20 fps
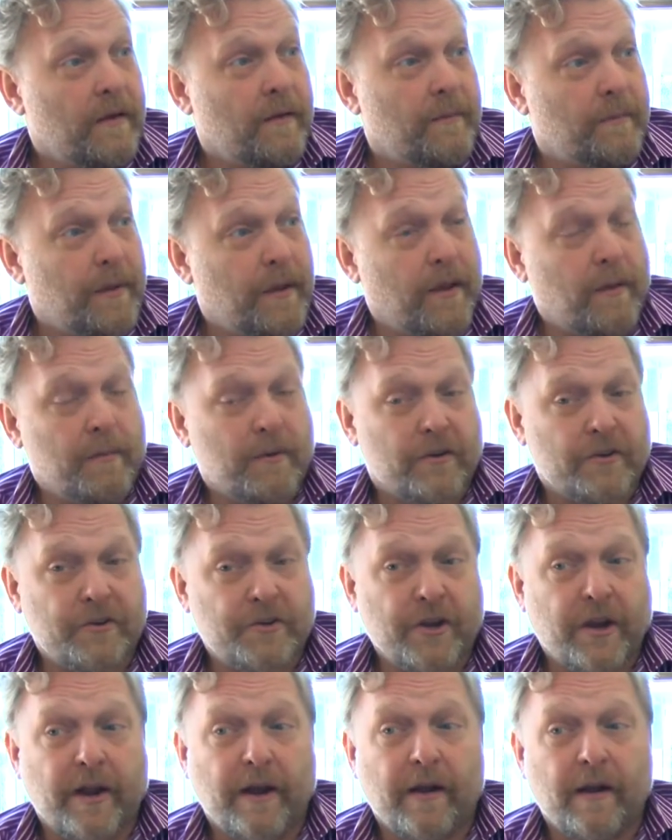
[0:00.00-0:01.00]
be able to
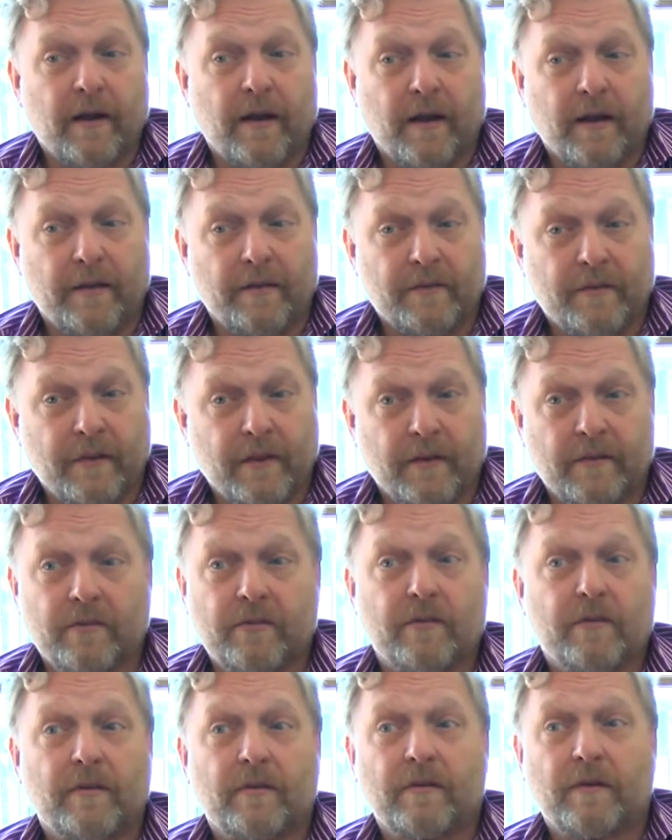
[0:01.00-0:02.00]
share on
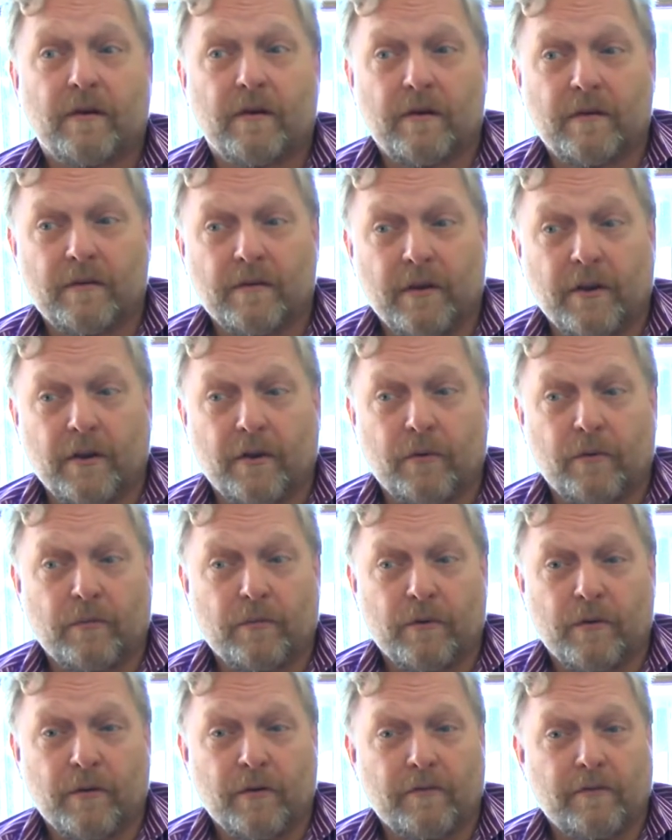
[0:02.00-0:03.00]
disk, you know,
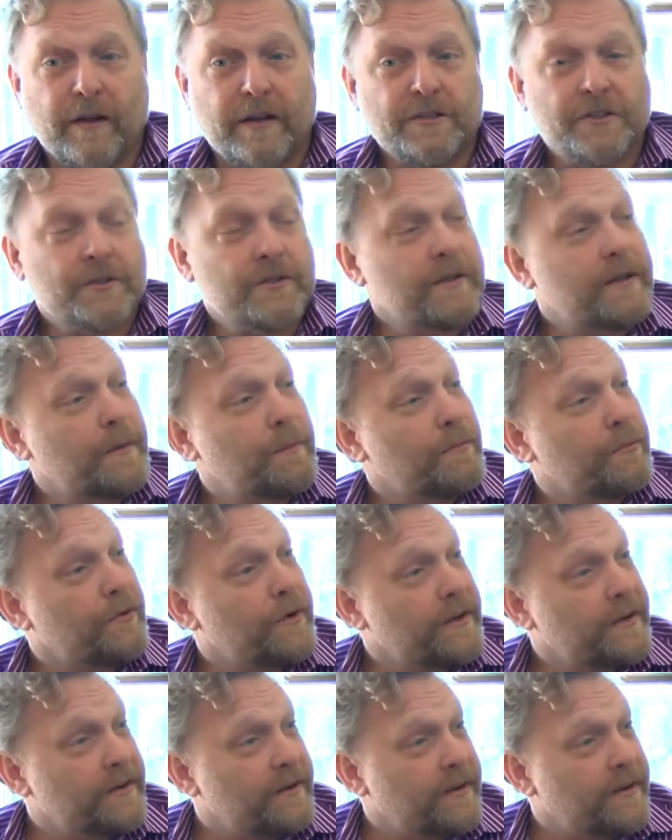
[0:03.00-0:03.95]
eventually print